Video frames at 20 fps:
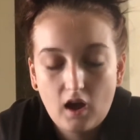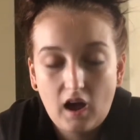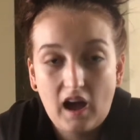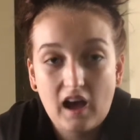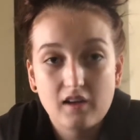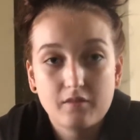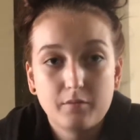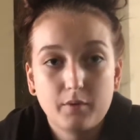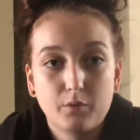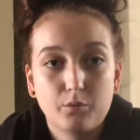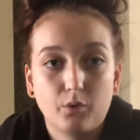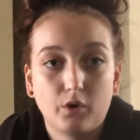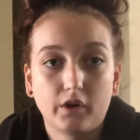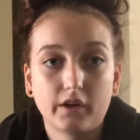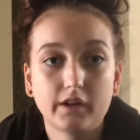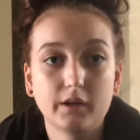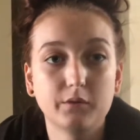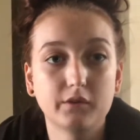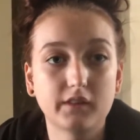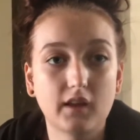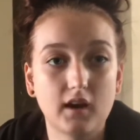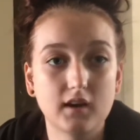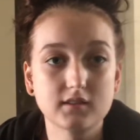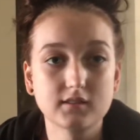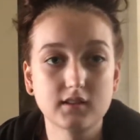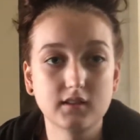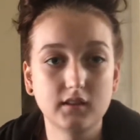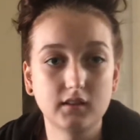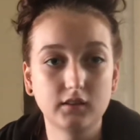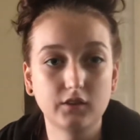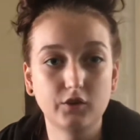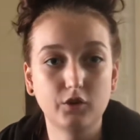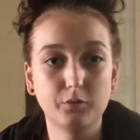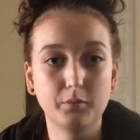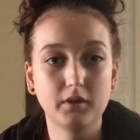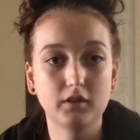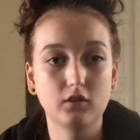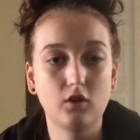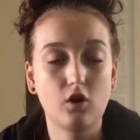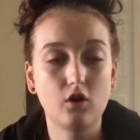I've been working with Aslan a little
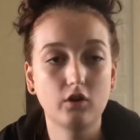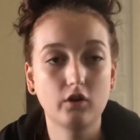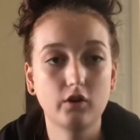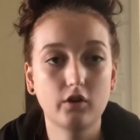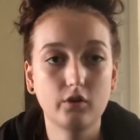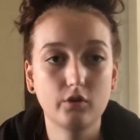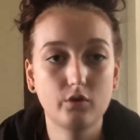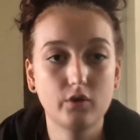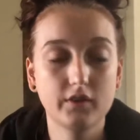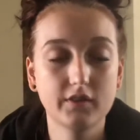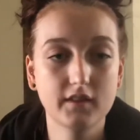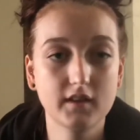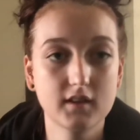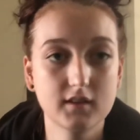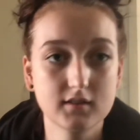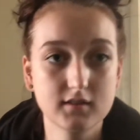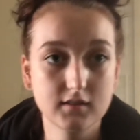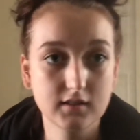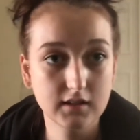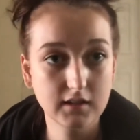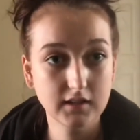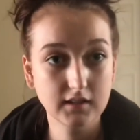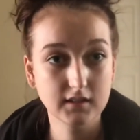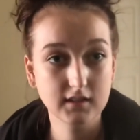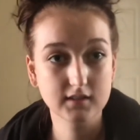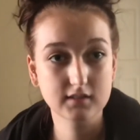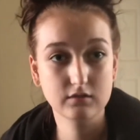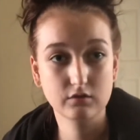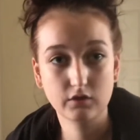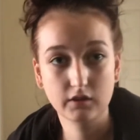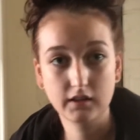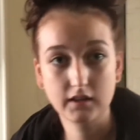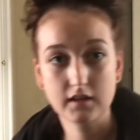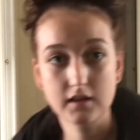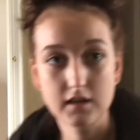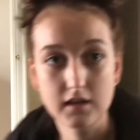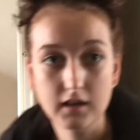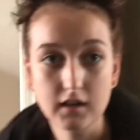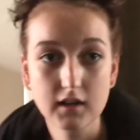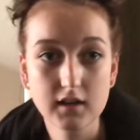bit longer on this, he doesn't really
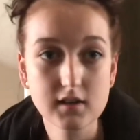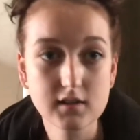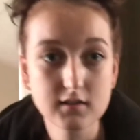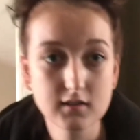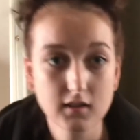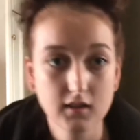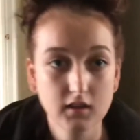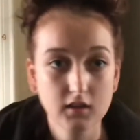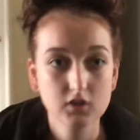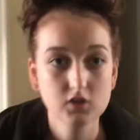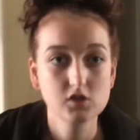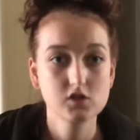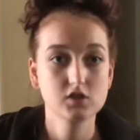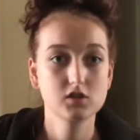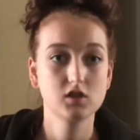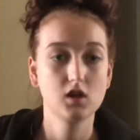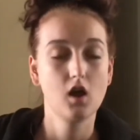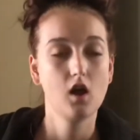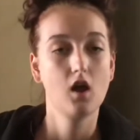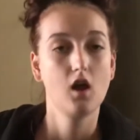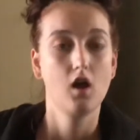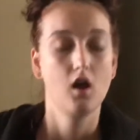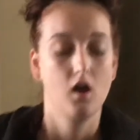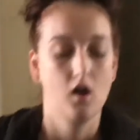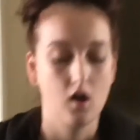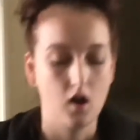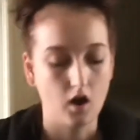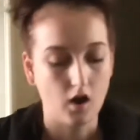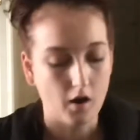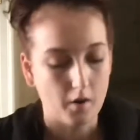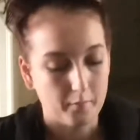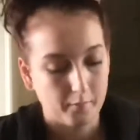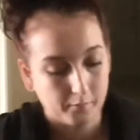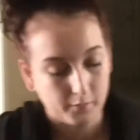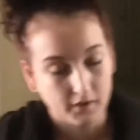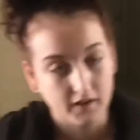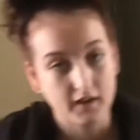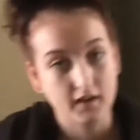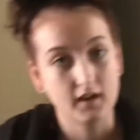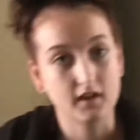need his leash.
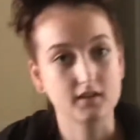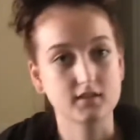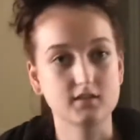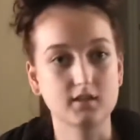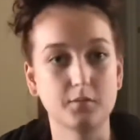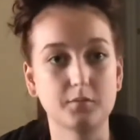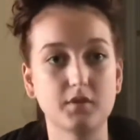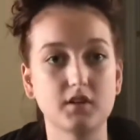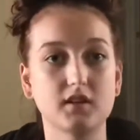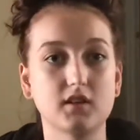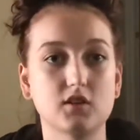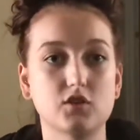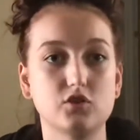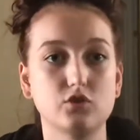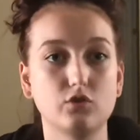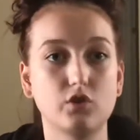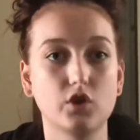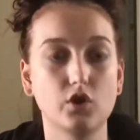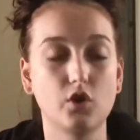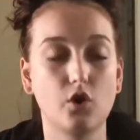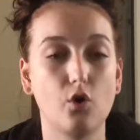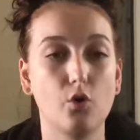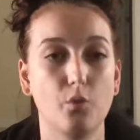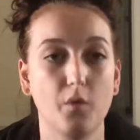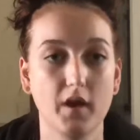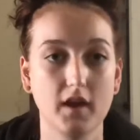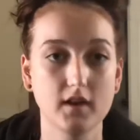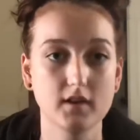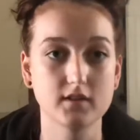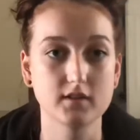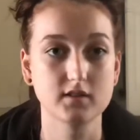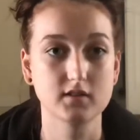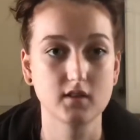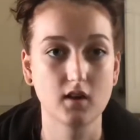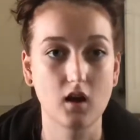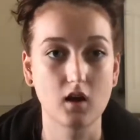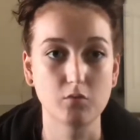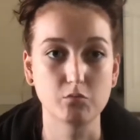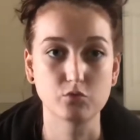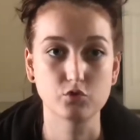But it is something that you can always
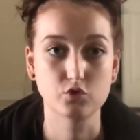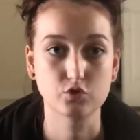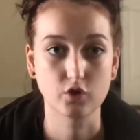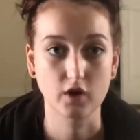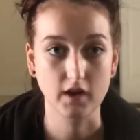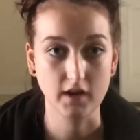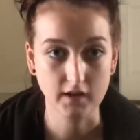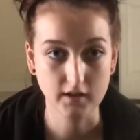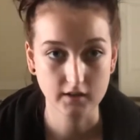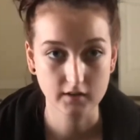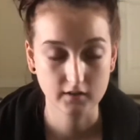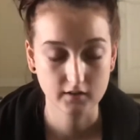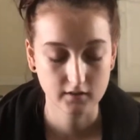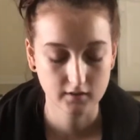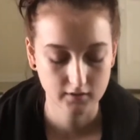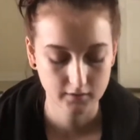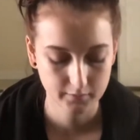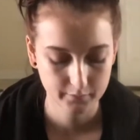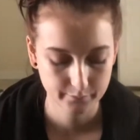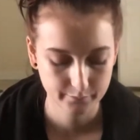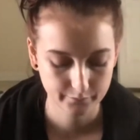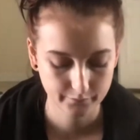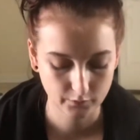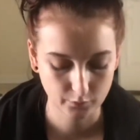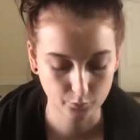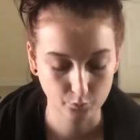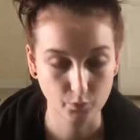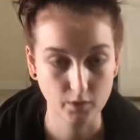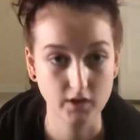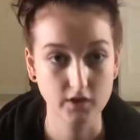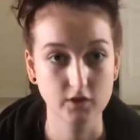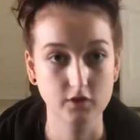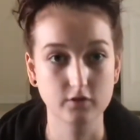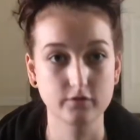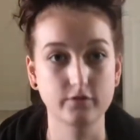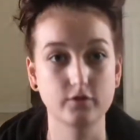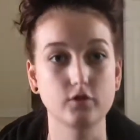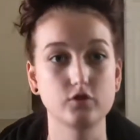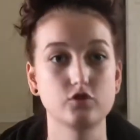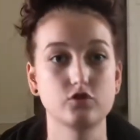train when you're
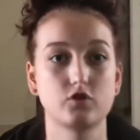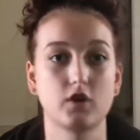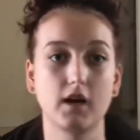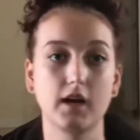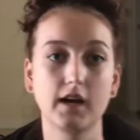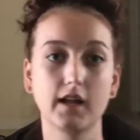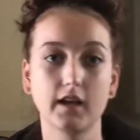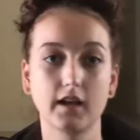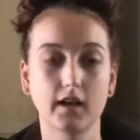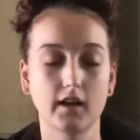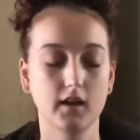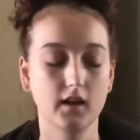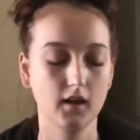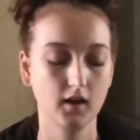first training it.